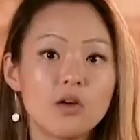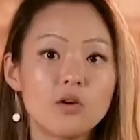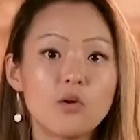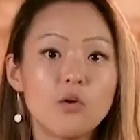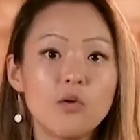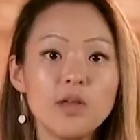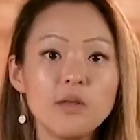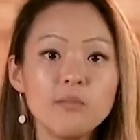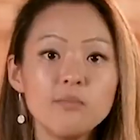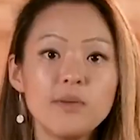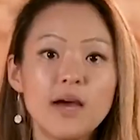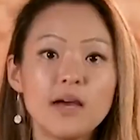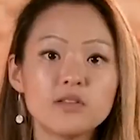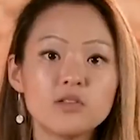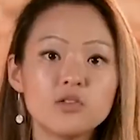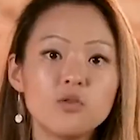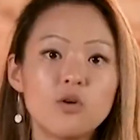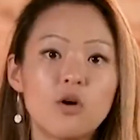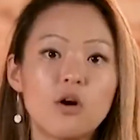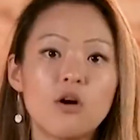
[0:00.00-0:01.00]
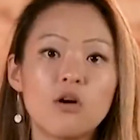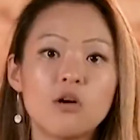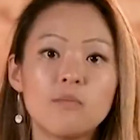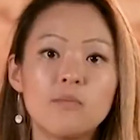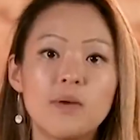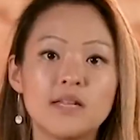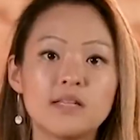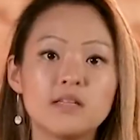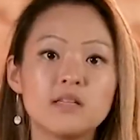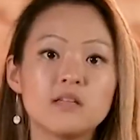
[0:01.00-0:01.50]
Going back to our
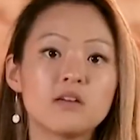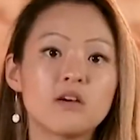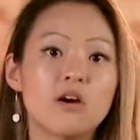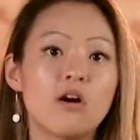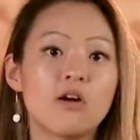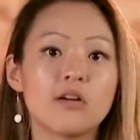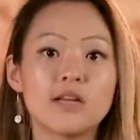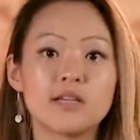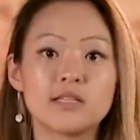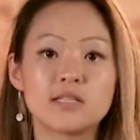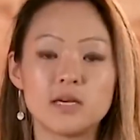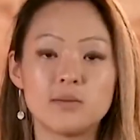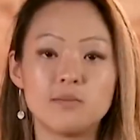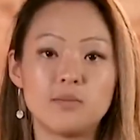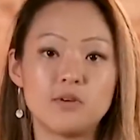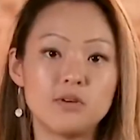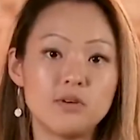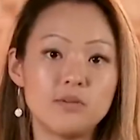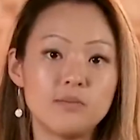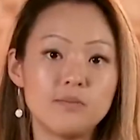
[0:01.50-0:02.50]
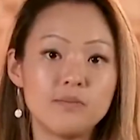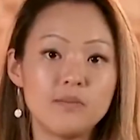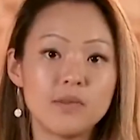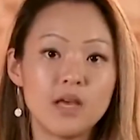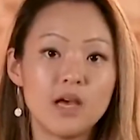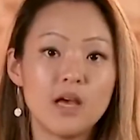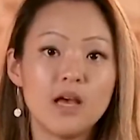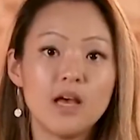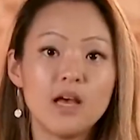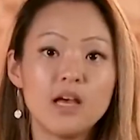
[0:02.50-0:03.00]
abandoned cart example,
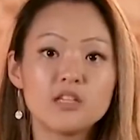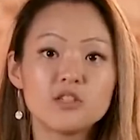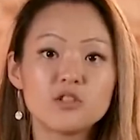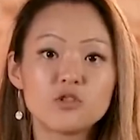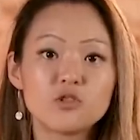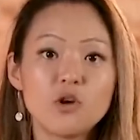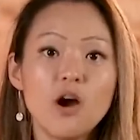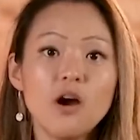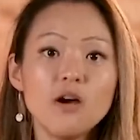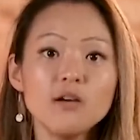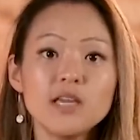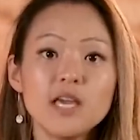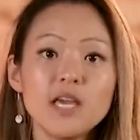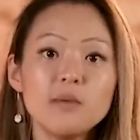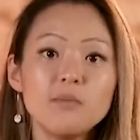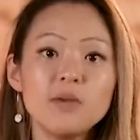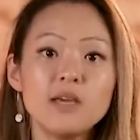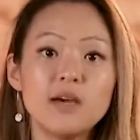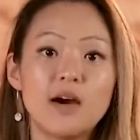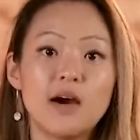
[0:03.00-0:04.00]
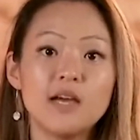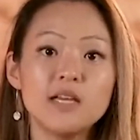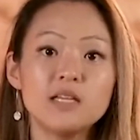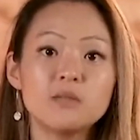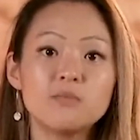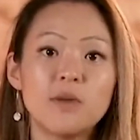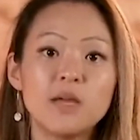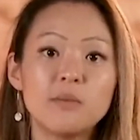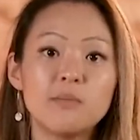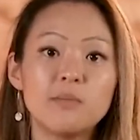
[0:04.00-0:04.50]
strong
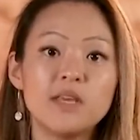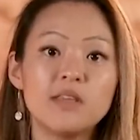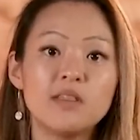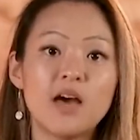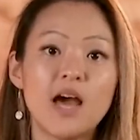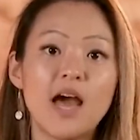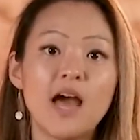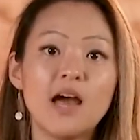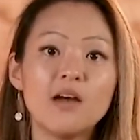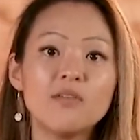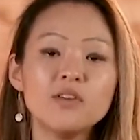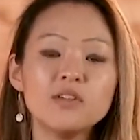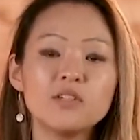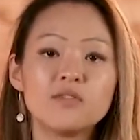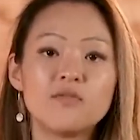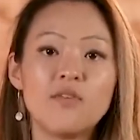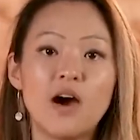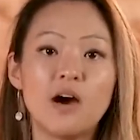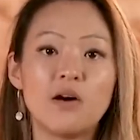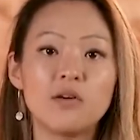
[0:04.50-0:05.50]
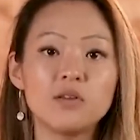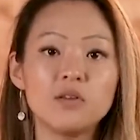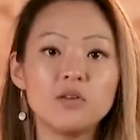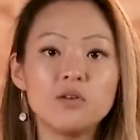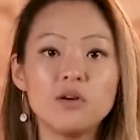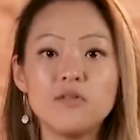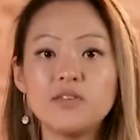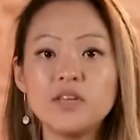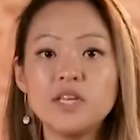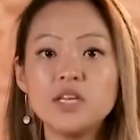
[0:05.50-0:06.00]
KPIs might be the average value
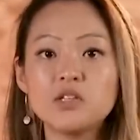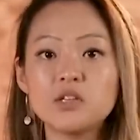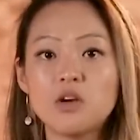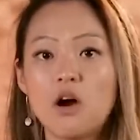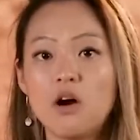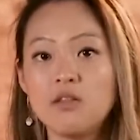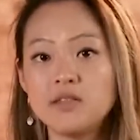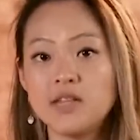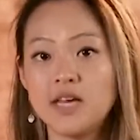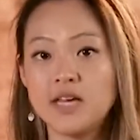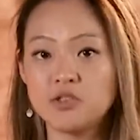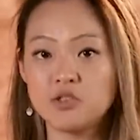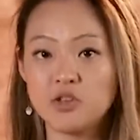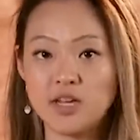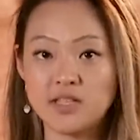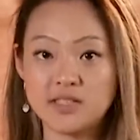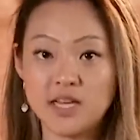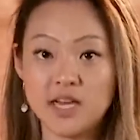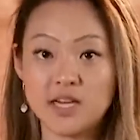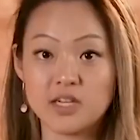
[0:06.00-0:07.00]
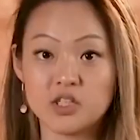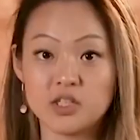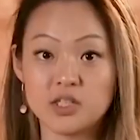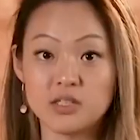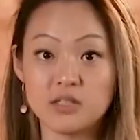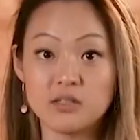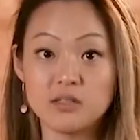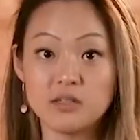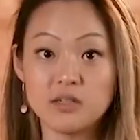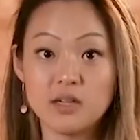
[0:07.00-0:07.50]
of each online
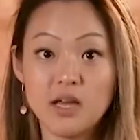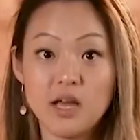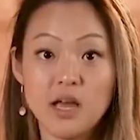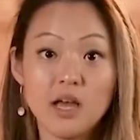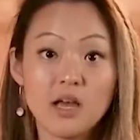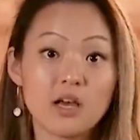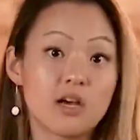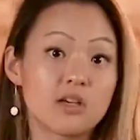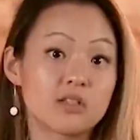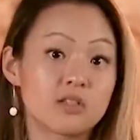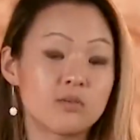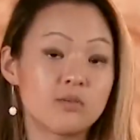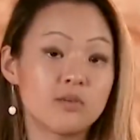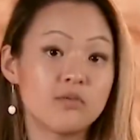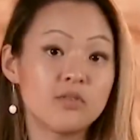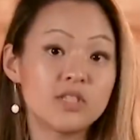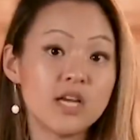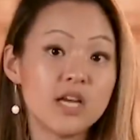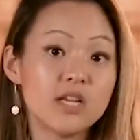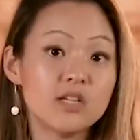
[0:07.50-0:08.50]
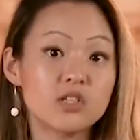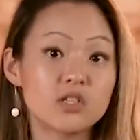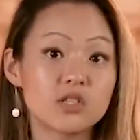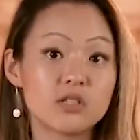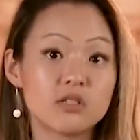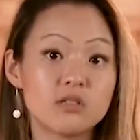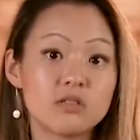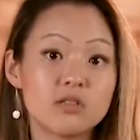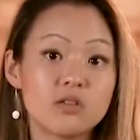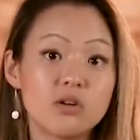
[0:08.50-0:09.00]
transaction, customer
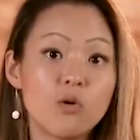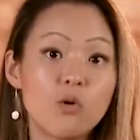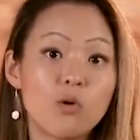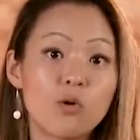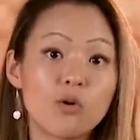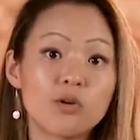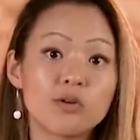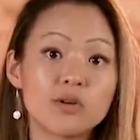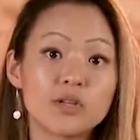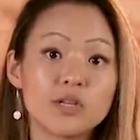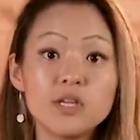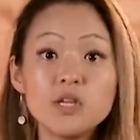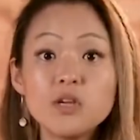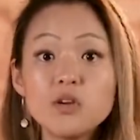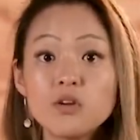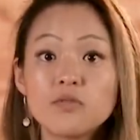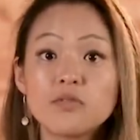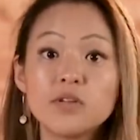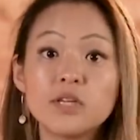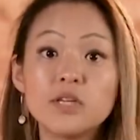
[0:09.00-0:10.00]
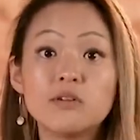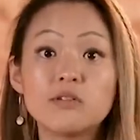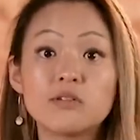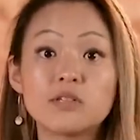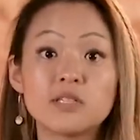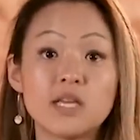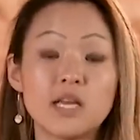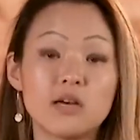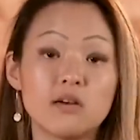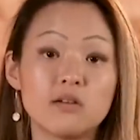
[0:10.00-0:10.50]
retention, or year over year
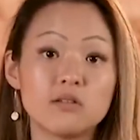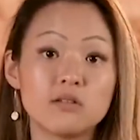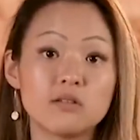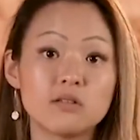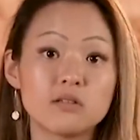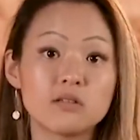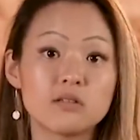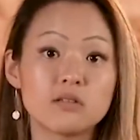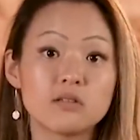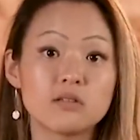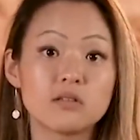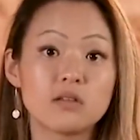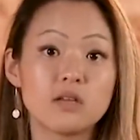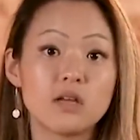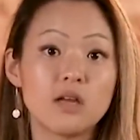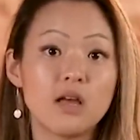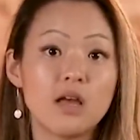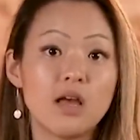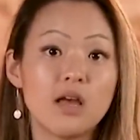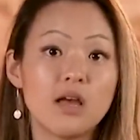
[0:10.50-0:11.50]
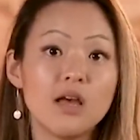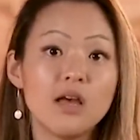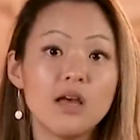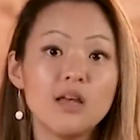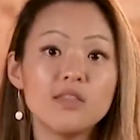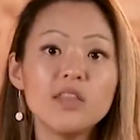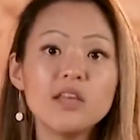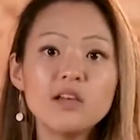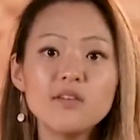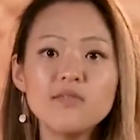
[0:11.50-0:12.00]
sales.
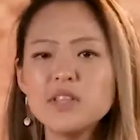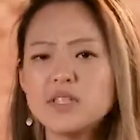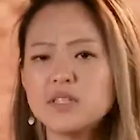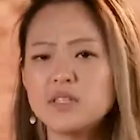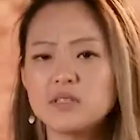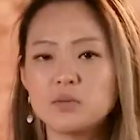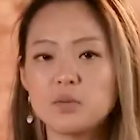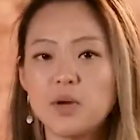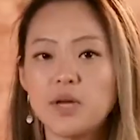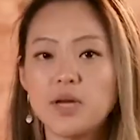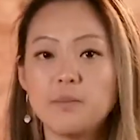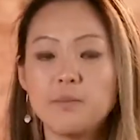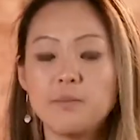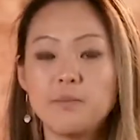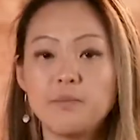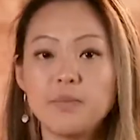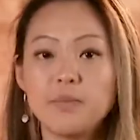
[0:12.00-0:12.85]
Think of it this way